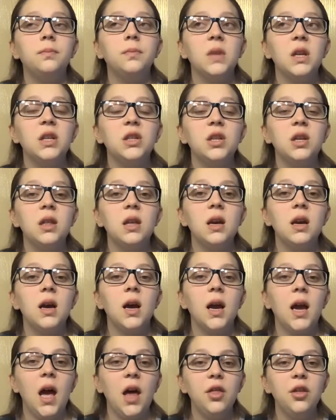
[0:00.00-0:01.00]
into
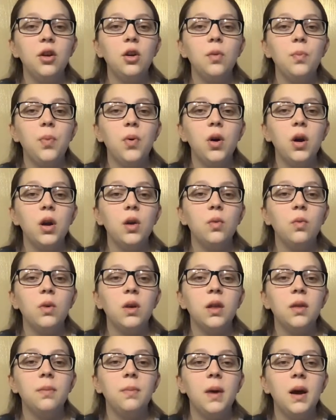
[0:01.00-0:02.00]
the catheter port
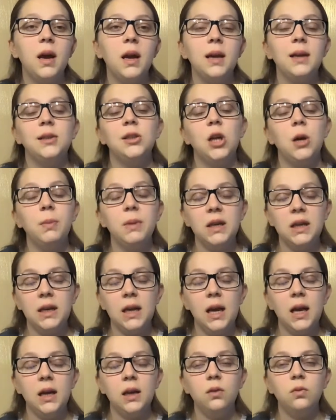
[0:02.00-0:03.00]
with my dominant
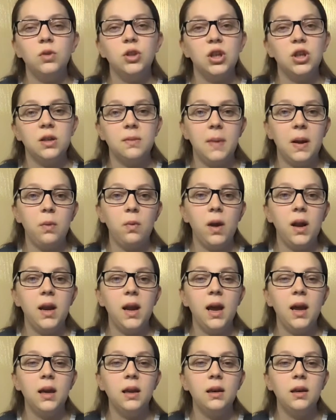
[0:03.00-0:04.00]
hand, which is my right
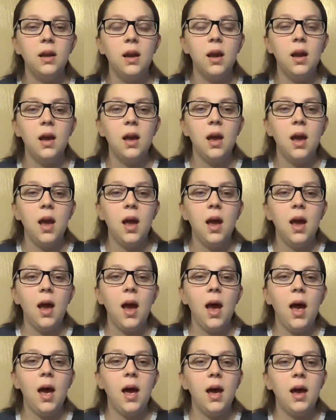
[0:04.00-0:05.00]
hand,
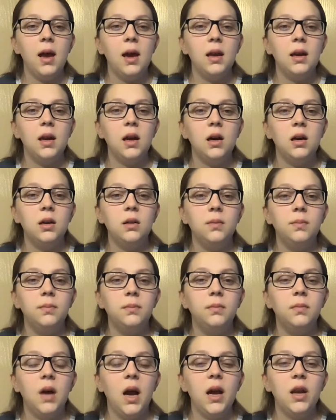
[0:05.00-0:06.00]
and
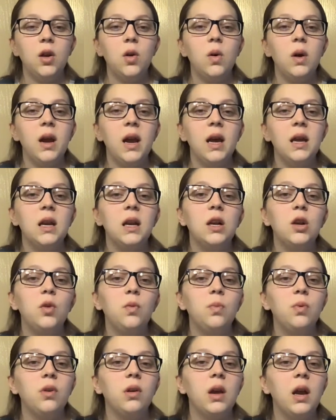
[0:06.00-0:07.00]
I'd go ahead and
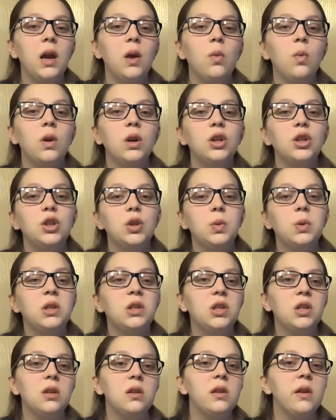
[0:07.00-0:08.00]
lubricate 1 or 2
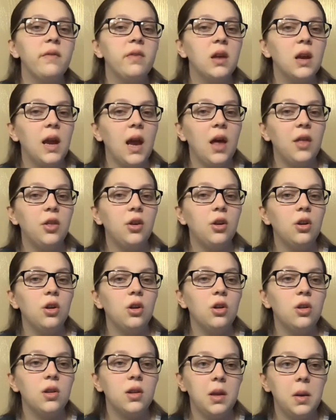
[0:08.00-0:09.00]
inches of the
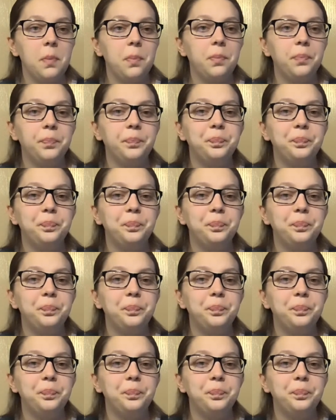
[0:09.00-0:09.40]
catheter's tip.